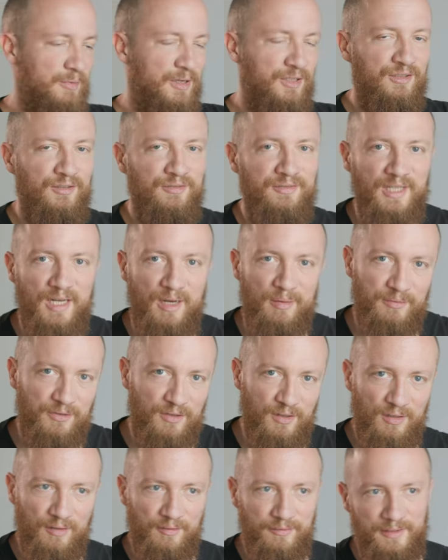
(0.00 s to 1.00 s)
a bunch of
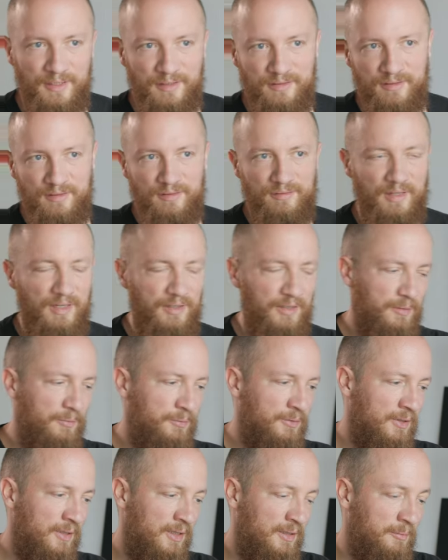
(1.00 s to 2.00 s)
times, all of this is very
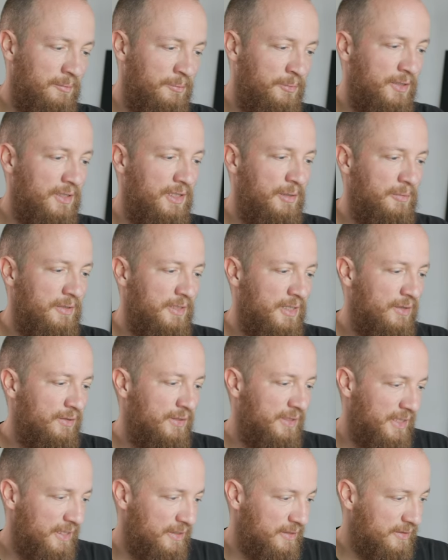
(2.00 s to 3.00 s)
pre
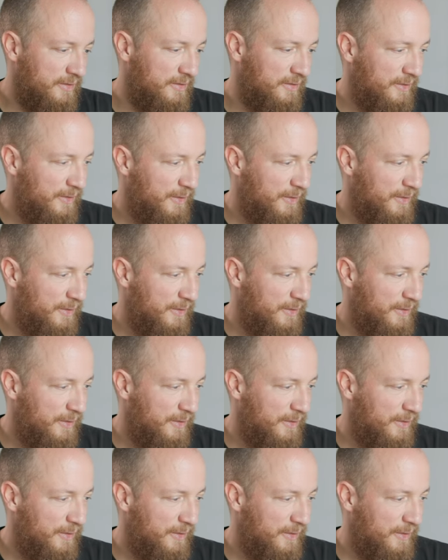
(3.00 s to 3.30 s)
preliminary and